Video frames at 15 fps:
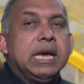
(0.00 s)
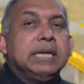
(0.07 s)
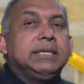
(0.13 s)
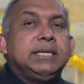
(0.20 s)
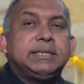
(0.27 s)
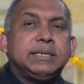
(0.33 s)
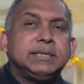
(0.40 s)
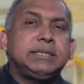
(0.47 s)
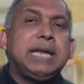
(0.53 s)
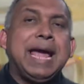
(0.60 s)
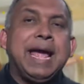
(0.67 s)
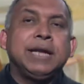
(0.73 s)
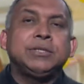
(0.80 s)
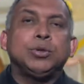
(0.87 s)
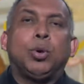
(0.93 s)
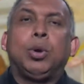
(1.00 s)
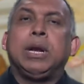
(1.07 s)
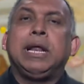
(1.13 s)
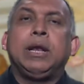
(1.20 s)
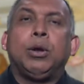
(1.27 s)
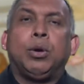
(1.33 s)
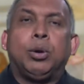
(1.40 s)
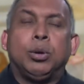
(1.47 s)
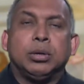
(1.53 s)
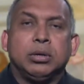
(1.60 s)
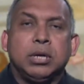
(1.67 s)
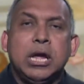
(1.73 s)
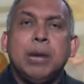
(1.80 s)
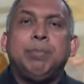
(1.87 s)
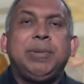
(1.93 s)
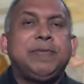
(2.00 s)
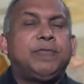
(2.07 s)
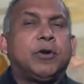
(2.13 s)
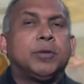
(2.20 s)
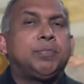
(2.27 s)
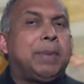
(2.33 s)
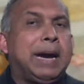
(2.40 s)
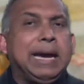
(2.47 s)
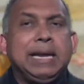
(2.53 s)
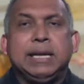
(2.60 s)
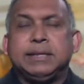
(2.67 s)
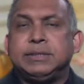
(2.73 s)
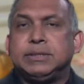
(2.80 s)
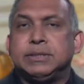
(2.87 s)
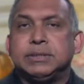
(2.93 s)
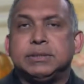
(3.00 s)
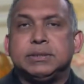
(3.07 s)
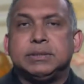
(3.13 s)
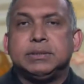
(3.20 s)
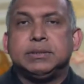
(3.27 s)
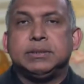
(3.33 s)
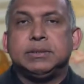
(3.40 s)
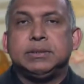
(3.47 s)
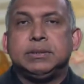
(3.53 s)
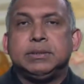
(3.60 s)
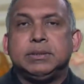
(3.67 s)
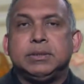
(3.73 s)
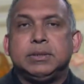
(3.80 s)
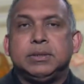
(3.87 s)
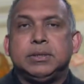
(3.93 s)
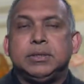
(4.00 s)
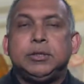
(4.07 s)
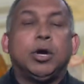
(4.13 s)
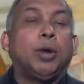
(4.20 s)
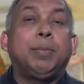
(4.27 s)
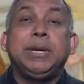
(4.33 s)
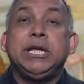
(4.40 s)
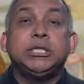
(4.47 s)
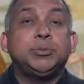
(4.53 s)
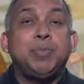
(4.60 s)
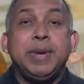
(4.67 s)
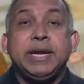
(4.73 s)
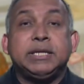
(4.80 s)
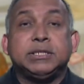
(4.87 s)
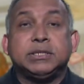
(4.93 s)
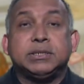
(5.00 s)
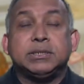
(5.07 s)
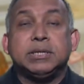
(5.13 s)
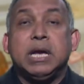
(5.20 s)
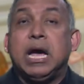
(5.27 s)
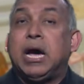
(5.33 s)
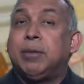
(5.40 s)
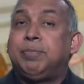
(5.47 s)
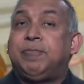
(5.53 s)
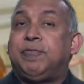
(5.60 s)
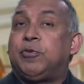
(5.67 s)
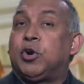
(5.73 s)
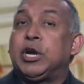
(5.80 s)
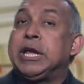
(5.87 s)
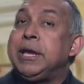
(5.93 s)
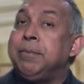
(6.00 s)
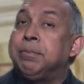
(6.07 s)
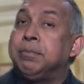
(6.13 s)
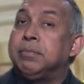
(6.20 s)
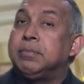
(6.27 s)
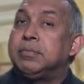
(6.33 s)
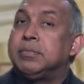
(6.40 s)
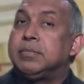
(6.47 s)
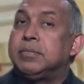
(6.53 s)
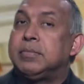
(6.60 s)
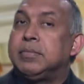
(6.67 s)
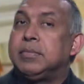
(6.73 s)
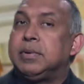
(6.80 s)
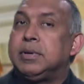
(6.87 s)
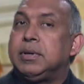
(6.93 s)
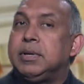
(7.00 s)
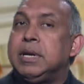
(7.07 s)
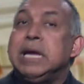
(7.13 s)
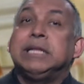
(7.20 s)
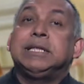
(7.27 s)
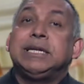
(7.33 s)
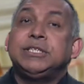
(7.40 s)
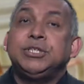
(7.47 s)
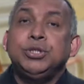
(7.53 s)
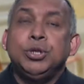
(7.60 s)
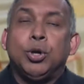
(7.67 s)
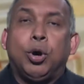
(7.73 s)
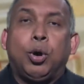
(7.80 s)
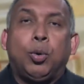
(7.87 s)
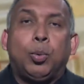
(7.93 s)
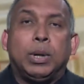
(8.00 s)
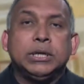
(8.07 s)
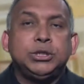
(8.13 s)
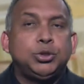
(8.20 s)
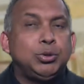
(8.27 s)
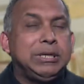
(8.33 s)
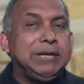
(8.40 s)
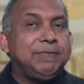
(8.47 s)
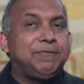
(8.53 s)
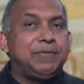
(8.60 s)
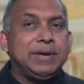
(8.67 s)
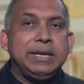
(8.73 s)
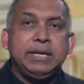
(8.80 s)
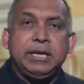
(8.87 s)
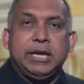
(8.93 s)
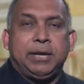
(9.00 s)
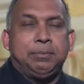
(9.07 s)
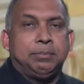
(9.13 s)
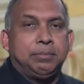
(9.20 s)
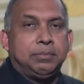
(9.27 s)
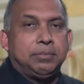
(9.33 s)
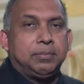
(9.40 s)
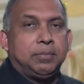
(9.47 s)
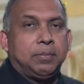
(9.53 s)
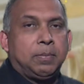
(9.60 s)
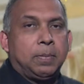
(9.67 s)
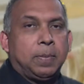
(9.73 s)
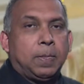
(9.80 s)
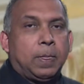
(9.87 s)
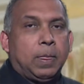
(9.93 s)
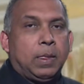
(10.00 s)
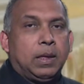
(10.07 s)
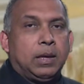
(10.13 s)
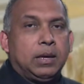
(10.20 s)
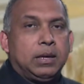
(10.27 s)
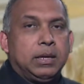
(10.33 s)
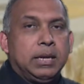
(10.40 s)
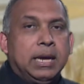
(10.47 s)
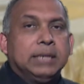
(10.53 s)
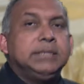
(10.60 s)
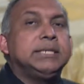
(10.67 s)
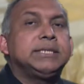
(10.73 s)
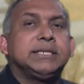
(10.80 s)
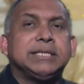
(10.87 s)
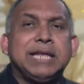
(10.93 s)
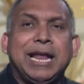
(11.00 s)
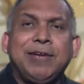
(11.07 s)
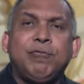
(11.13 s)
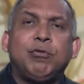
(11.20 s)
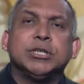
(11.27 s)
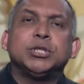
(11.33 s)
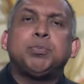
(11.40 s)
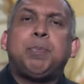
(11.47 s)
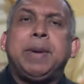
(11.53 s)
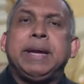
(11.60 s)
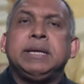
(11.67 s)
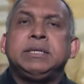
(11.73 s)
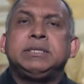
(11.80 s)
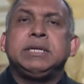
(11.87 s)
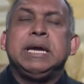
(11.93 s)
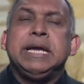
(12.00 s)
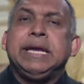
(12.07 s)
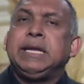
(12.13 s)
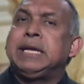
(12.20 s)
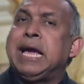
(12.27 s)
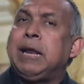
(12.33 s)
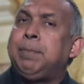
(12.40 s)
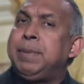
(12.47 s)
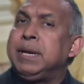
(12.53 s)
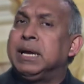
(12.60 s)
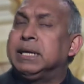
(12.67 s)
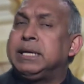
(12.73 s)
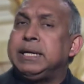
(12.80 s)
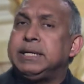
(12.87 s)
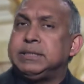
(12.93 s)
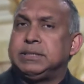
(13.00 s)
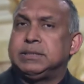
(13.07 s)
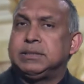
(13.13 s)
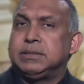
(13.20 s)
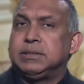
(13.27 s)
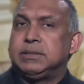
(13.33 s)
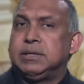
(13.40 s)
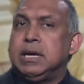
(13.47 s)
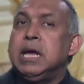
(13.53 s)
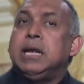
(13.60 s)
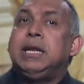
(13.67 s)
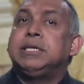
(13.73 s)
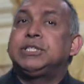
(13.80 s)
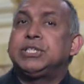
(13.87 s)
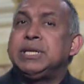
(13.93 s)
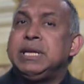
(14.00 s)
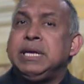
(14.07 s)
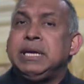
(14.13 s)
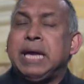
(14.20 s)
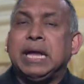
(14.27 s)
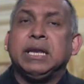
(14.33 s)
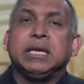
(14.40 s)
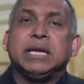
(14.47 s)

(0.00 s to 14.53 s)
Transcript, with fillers: Jesus stands all alone before Pilate. Nobody speaks up for him. There is no one to defend him. Jesus' life was spent in helping others, listening and